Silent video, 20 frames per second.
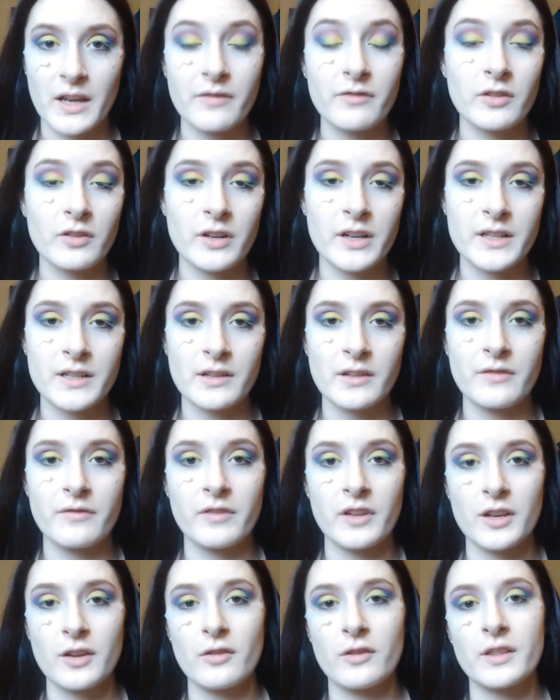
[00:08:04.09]
I've already done a
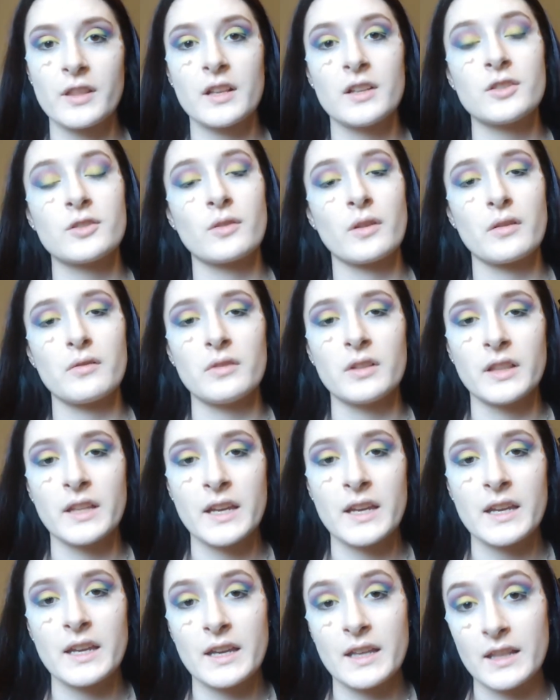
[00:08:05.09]
video on this, so I will
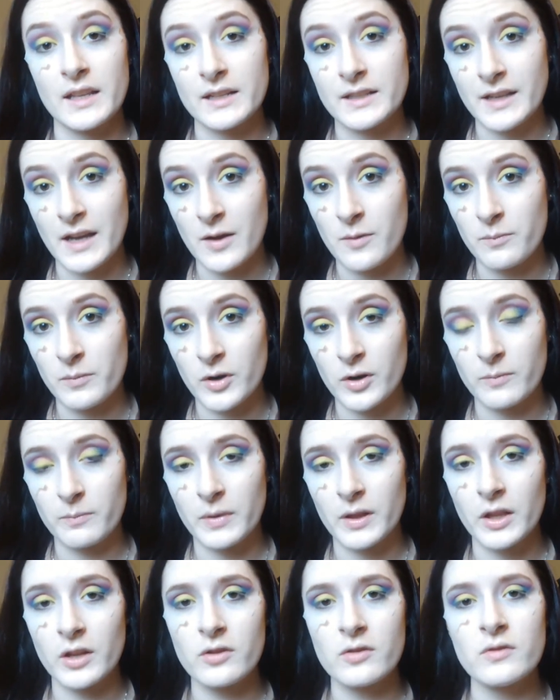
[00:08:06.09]
link it in the down bar
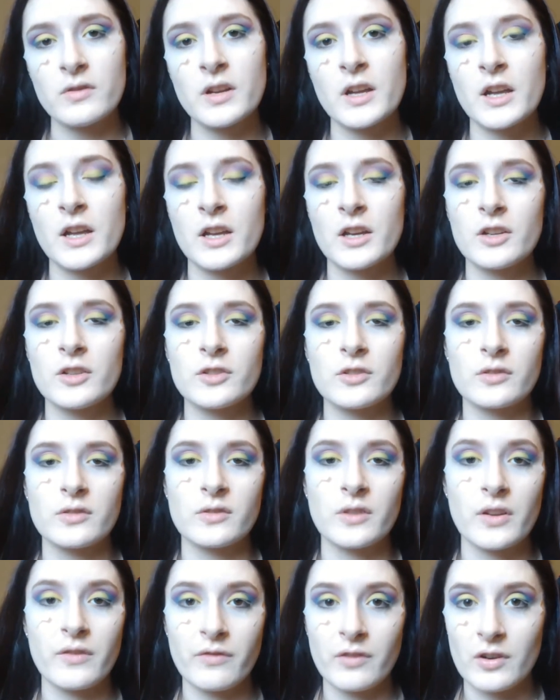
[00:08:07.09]
below.
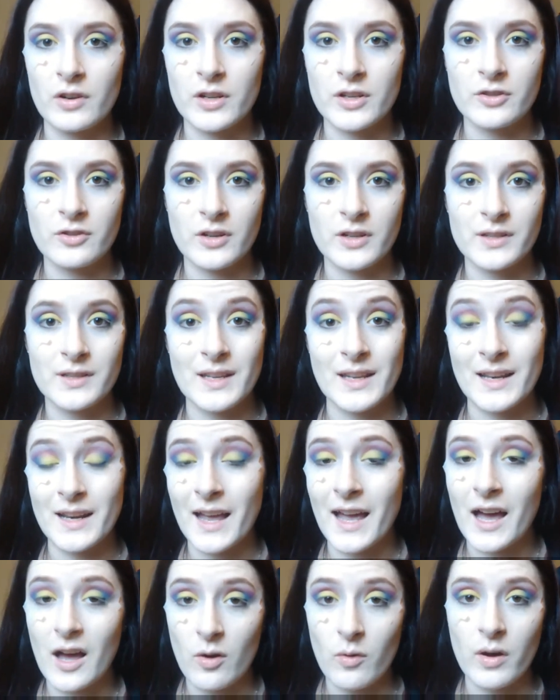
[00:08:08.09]
So if you're interested in
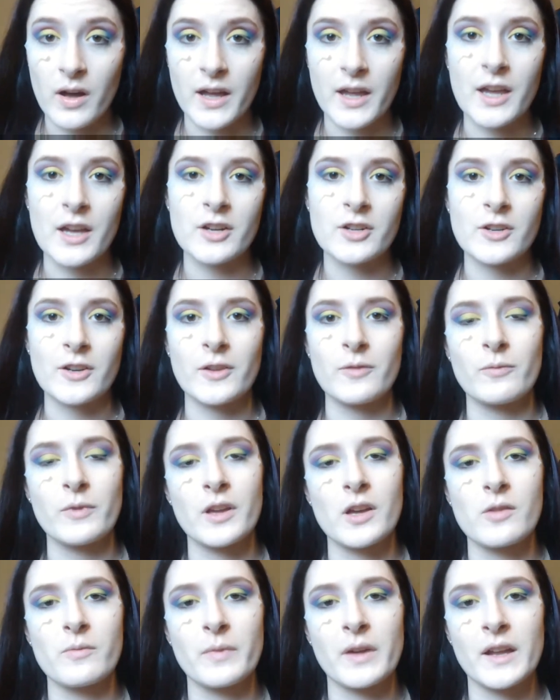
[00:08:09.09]
how I actually
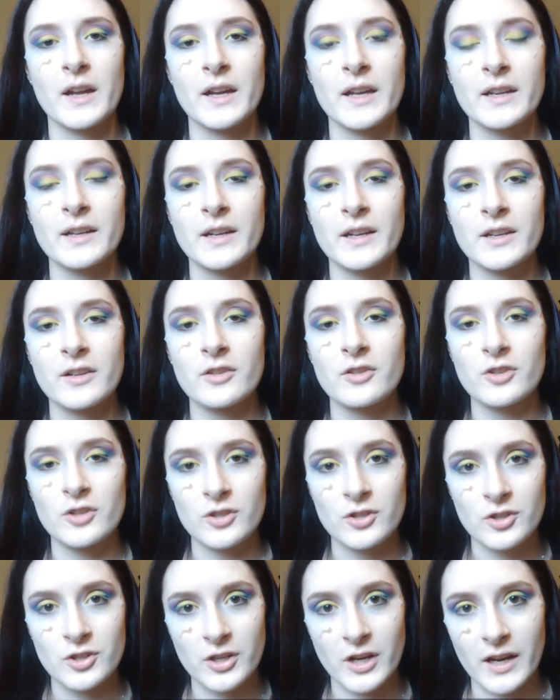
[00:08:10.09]
wing out my eyeliner,
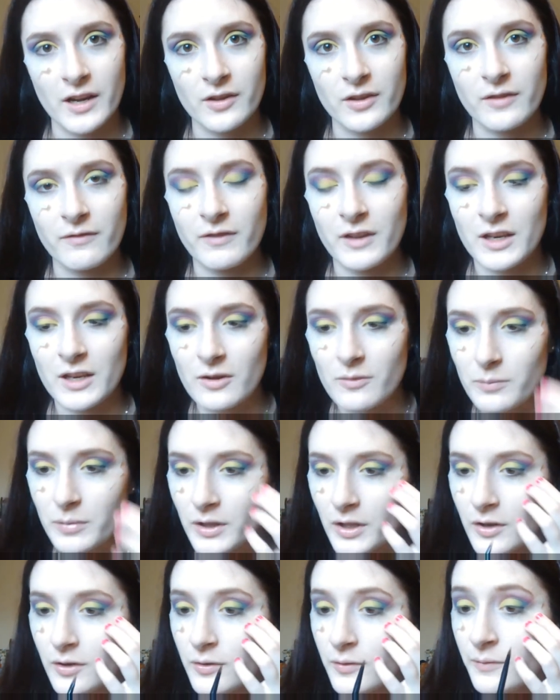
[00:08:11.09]
just check out the video
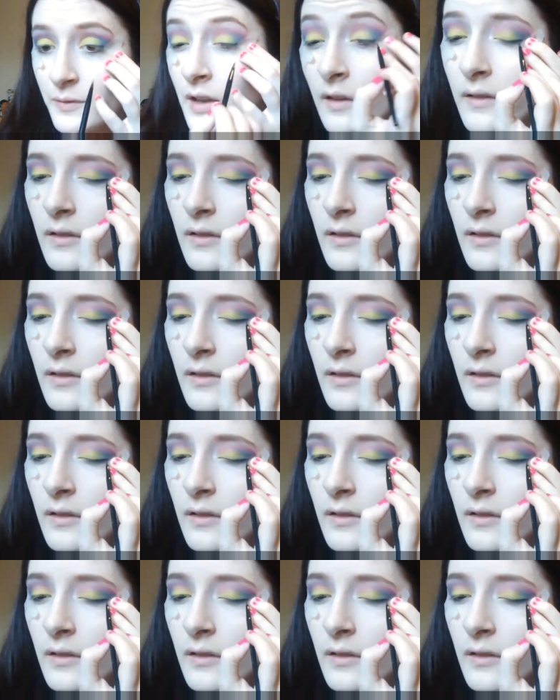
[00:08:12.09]
below.